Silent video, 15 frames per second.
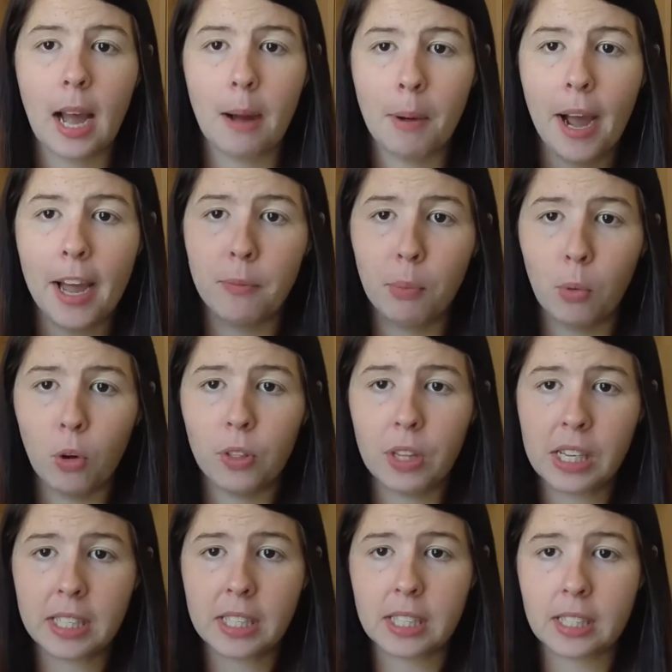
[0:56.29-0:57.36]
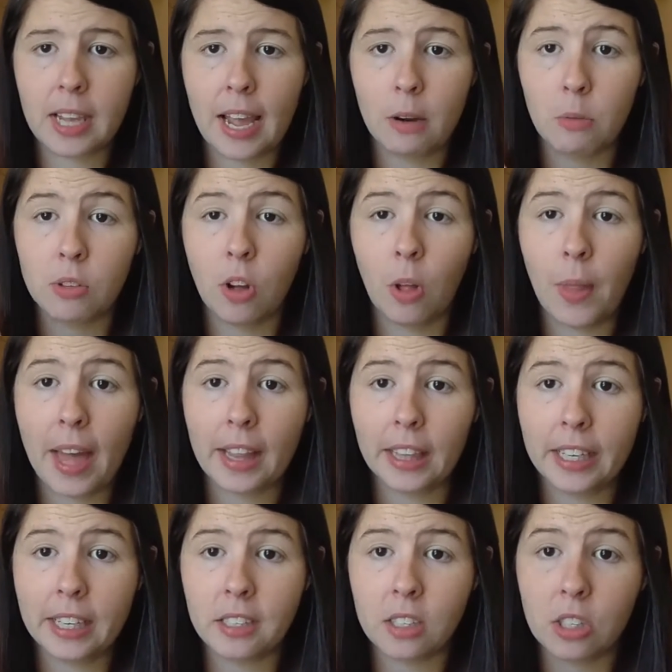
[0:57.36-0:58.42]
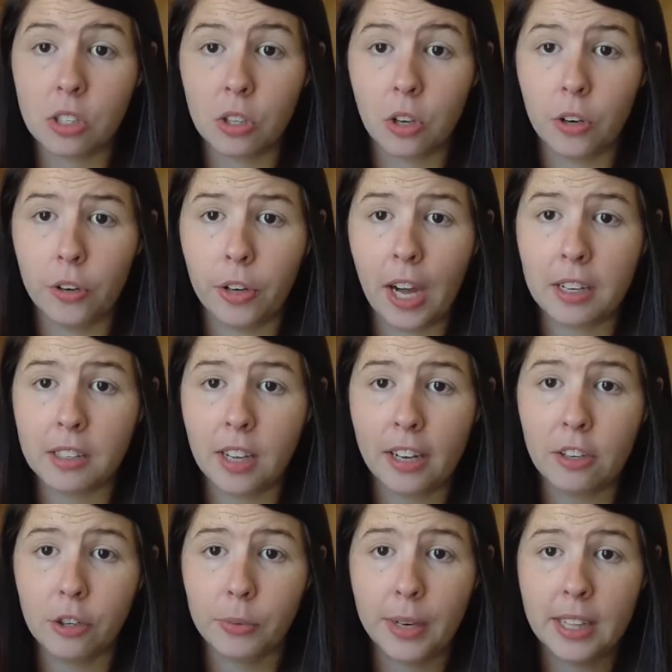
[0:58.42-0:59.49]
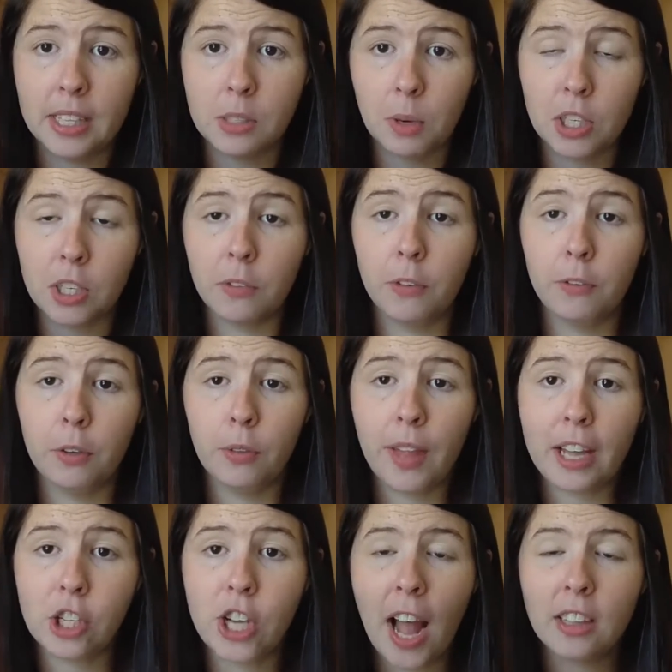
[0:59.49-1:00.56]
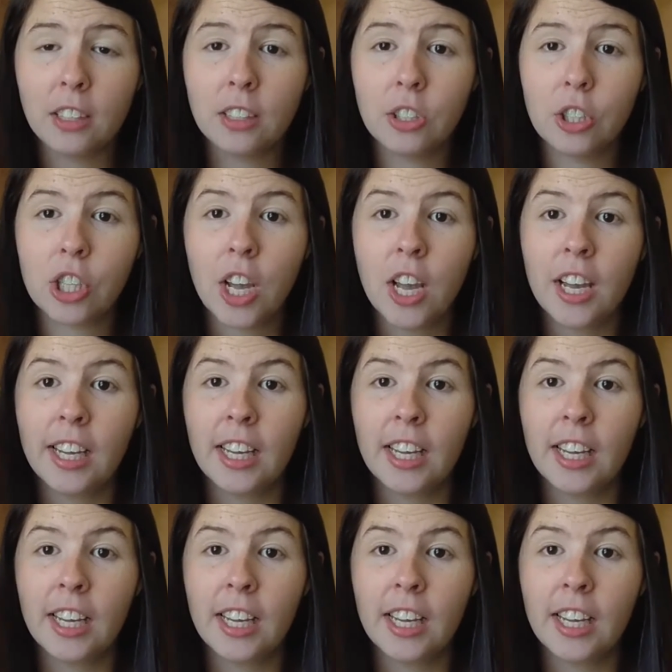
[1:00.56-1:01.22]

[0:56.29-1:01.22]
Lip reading: I bought this and it was on that list, so I decided to read this one to fulfill that challenge.